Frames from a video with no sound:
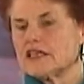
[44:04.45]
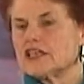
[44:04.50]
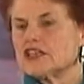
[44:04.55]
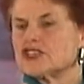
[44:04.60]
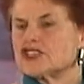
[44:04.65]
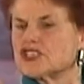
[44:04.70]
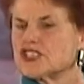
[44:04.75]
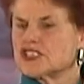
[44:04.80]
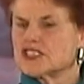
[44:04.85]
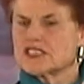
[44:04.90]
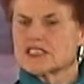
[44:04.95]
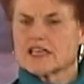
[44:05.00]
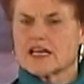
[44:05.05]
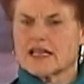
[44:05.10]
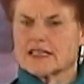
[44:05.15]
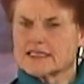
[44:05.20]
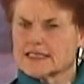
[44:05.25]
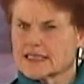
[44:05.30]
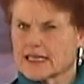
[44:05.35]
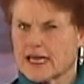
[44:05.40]
She just
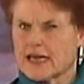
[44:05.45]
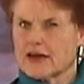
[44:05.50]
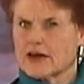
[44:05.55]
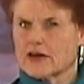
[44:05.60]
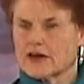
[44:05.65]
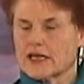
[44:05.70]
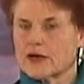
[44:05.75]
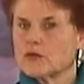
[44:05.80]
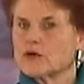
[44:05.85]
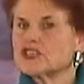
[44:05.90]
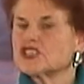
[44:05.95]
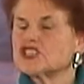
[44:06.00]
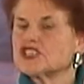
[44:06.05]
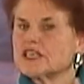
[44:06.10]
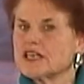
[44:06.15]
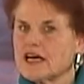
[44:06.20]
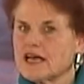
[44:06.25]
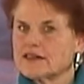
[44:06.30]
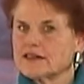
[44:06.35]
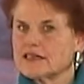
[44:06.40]
got scared, and when she
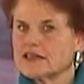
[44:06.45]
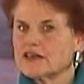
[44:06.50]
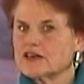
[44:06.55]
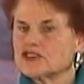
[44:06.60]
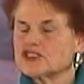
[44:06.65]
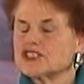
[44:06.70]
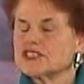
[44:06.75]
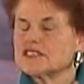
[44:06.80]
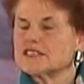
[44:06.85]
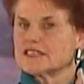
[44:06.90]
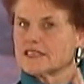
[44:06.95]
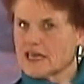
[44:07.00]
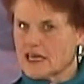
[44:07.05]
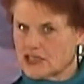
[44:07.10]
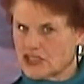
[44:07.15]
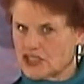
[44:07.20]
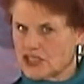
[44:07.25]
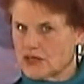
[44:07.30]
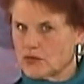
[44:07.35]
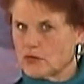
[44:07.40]
got there, she
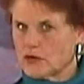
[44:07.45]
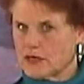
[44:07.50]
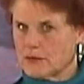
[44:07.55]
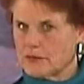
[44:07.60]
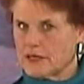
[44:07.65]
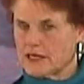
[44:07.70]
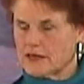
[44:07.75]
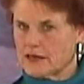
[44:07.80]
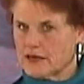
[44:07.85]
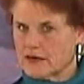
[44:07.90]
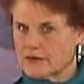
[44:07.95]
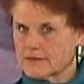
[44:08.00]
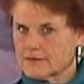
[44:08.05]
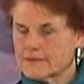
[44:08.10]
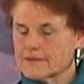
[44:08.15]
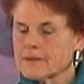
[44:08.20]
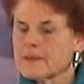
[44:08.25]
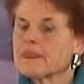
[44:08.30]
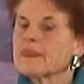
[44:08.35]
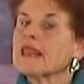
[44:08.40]
decided she didn't want to be there.
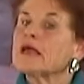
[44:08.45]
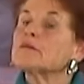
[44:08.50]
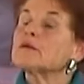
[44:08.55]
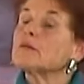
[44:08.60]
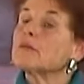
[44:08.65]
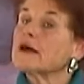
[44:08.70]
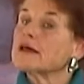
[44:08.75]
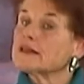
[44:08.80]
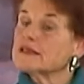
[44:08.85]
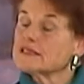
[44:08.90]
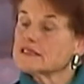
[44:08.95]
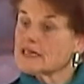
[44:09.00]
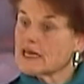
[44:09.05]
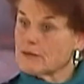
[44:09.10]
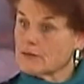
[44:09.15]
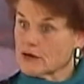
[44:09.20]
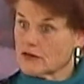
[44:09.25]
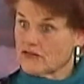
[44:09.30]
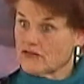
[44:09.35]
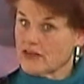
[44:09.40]
But by this
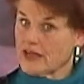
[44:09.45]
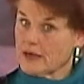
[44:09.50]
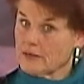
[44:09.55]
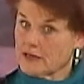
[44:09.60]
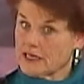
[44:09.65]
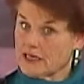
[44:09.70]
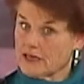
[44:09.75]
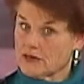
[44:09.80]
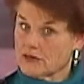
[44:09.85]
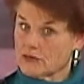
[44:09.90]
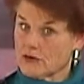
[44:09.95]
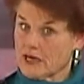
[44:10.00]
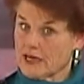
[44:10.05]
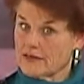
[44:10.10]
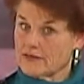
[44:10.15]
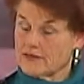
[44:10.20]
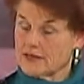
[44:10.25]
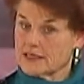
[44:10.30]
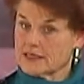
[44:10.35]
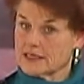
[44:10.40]
time, her family had
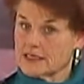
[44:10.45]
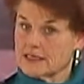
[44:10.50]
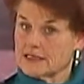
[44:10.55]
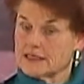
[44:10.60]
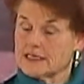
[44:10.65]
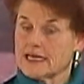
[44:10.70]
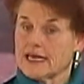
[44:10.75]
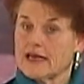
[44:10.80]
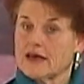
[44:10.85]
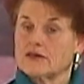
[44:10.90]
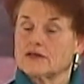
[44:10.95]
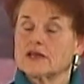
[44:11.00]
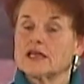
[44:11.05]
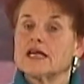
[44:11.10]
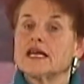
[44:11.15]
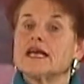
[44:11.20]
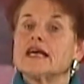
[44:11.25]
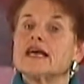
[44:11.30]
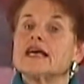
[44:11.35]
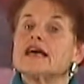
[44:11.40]
arrived in town,
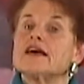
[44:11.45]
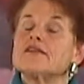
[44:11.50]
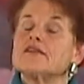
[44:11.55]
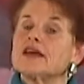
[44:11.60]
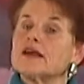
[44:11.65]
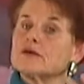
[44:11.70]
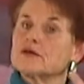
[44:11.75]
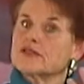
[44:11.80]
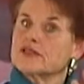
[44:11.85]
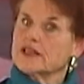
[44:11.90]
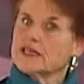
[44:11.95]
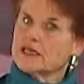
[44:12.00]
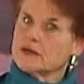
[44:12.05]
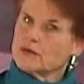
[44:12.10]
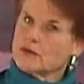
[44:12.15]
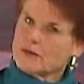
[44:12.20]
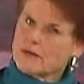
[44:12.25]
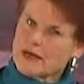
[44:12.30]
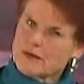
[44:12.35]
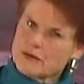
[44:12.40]
and they were thinking,
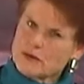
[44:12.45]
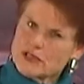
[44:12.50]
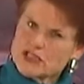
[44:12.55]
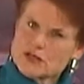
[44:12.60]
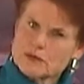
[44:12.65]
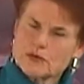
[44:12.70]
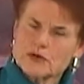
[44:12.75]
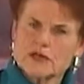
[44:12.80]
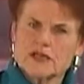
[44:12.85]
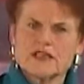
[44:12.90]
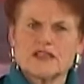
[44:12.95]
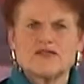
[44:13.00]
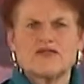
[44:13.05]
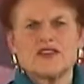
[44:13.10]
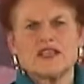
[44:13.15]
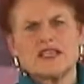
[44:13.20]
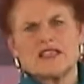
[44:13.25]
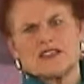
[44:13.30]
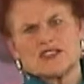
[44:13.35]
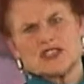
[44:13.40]
well, maybe we should put in a
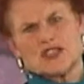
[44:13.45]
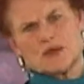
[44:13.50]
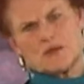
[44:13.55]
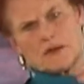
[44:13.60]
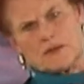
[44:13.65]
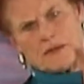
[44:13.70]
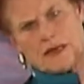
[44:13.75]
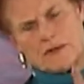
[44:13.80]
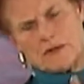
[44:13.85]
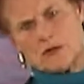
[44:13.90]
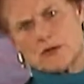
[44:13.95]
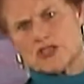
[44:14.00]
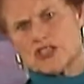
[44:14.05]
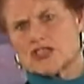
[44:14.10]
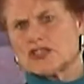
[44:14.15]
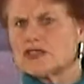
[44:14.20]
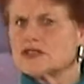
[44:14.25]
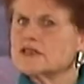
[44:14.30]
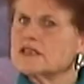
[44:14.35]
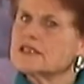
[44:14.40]
feeding tube, and maybe we
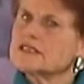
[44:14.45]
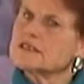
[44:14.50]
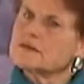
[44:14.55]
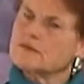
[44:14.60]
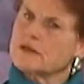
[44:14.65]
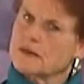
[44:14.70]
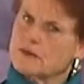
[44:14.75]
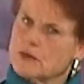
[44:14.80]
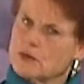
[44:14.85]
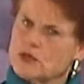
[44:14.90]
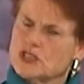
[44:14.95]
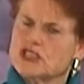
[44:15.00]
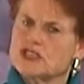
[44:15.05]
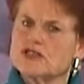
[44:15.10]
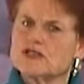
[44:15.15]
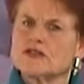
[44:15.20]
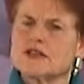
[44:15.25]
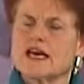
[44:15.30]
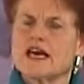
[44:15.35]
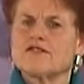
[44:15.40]
should do this, and maybe we should
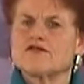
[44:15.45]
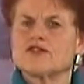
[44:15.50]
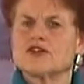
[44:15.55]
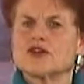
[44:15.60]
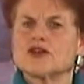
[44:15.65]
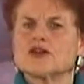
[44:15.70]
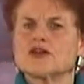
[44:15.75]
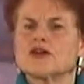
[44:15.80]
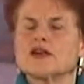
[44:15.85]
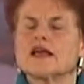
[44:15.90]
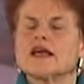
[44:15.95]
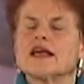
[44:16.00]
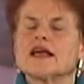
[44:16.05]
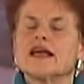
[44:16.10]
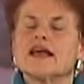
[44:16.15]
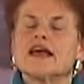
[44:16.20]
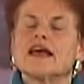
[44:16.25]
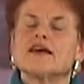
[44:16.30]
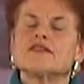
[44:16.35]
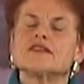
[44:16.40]
do that for her.
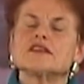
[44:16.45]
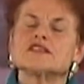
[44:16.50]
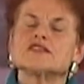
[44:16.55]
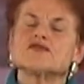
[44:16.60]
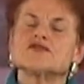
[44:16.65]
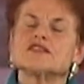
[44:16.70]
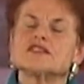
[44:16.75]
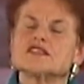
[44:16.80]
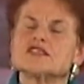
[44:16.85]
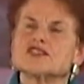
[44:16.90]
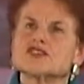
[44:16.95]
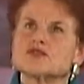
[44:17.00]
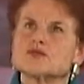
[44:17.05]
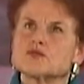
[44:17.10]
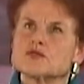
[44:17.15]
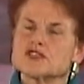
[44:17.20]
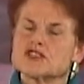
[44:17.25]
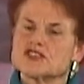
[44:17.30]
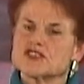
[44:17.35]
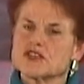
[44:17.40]
And this physician
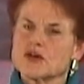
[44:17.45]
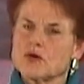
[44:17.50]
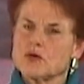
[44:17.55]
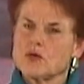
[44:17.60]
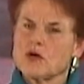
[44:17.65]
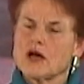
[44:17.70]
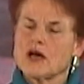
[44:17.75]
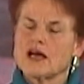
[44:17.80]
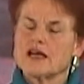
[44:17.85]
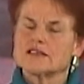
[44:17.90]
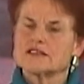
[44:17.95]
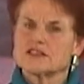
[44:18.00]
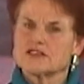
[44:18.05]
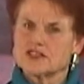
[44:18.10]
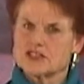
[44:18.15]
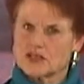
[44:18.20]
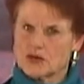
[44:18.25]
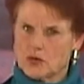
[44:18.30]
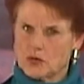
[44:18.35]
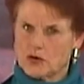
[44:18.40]
was so wise and
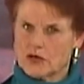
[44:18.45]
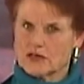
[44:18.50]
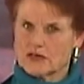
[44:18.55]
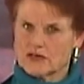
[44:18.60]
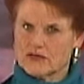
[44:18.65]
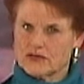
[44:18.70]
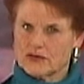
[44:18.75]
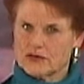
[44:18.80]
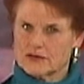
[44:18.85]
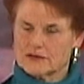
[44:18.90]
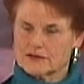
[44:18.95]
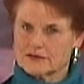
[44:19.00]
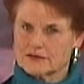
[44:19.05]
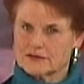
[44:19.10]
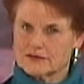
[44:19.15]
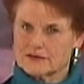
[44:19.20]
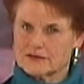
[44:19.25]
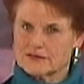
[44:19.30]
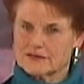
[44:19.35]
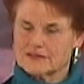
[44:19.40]
so wonderful.
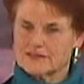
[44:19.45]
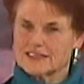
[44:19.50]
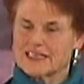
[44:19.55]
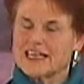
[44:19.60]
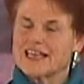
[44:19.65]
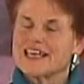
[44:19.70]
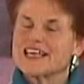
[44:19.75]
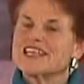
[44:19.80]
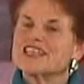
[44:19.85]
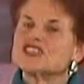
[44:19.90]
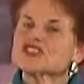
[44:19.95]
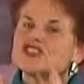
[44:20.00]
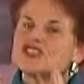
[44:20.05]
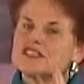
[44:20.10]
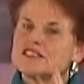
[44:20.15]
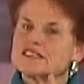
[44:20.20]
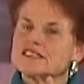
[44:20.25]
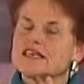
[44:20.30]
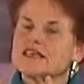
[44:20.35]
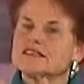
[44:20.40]

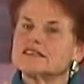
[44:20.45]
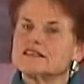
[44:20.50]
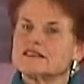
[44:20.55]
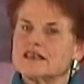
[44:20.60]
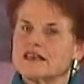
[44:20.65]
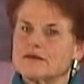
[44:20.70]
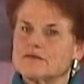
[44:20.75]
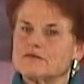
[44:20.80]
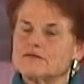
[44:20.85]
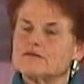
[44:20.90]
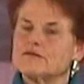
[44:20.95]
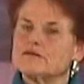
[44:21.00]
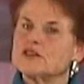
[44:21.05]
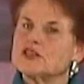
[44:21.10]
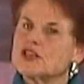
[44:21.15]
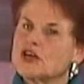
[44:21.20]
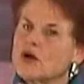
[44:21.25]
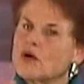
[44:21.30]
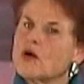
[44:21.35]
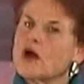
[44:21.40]
She said to them, You
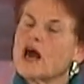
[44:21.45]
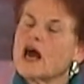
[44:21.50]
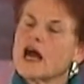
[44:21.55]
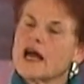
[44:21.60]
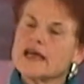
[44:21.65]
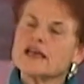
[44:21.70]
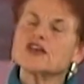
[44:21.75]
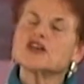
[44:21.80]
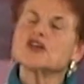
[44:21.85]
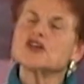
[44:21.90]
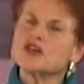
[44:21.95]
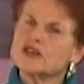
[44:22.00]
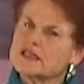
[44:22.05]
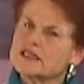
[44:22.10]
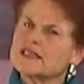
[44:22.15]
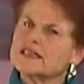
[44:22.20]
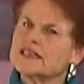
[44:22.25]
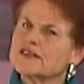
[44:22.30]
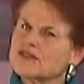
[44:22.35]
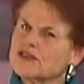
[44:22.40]
know, I
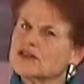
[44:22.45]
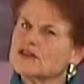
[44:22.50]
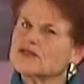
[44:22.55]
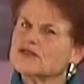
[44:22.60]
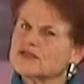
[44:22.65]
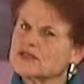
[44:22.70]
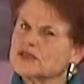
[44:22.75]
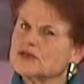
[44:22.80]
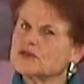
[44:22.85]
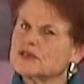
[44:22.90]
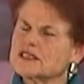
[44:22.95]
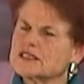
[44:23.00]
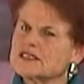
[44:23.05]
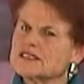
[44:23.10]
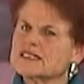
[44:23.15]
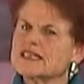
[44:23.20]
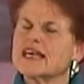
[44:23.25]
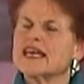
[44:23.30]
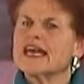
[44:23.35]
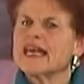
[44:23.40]
could give her
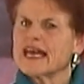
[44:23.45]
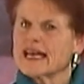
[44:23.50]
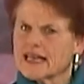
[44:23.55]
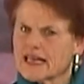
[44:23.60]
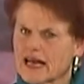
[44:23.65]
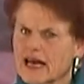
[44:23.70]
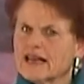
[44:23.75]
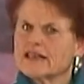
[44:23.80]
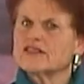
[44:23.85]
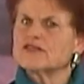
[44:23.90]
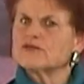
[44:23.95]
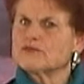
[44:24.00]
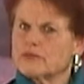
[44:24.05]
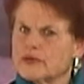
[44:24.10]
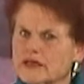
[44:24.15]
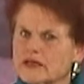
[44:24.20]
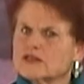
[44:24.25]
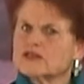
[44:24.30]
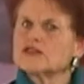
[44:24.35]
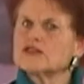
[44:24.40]
fluids and kind of
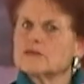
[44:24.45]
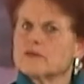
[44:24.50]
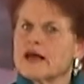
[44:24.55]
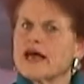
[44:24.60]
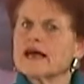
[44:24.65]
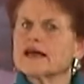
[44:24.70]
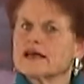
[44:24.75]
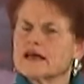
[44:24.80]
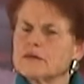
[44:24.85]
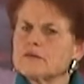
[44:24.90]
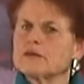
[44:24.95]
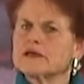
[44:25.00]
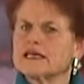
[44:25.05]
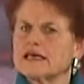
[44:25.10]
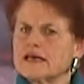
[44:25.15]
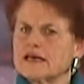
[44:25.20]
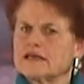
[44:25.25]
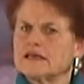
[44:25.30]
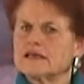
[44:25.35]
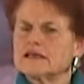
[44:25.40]
build her back up
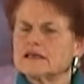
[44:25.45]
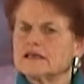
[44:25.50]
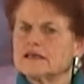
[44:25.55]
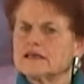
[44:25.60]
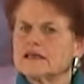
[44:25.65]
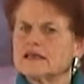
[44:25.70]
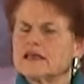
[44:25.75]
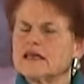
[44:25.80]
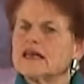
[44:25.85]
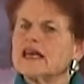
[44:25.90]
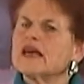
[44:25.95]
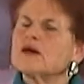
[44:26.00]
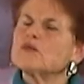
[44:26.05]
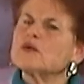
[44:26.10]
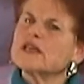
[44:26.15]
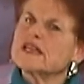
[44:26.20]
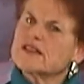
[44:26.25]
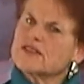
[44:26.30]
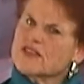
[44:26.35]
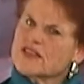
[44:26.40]
again. And
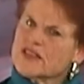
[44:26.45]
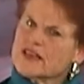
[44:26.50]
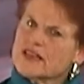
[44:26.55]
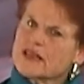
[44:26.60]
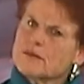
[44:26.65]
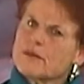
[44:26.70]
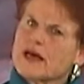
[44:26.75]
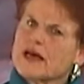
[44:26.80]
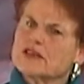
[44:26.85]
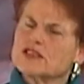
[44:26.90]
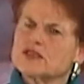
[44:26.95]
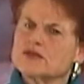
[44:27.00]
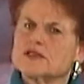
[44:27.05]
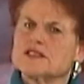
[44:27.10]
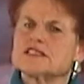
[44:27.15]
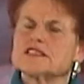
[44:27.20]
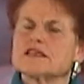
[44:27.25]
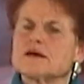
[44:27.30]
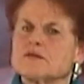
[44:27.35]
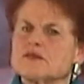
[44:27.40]
we could think about
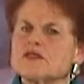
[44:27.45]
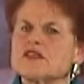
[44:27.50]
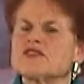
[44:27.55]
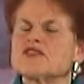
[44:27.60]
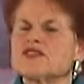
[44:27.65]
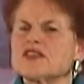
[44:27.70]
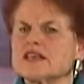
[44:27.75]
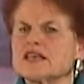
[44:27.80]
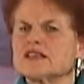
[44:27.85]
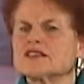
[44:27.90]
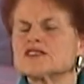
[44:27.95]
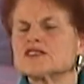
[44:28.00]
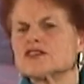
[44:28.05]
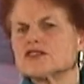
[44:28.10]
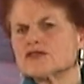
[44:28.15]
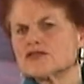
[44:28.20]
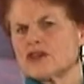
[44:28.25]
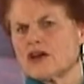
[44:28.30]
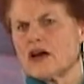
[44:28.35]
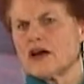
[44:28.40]
doing some of the things that
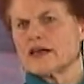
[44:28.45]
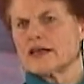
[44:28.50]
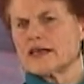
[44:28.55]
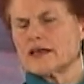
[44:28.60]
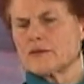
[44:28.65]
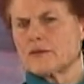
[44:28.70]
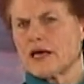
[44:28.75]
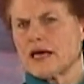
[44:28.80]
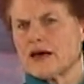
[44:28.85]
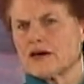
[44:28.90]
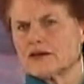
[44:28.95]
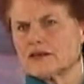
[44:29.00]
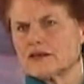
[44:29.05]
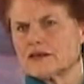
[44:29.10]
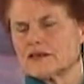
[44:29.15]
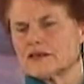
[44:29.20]
you're talking about.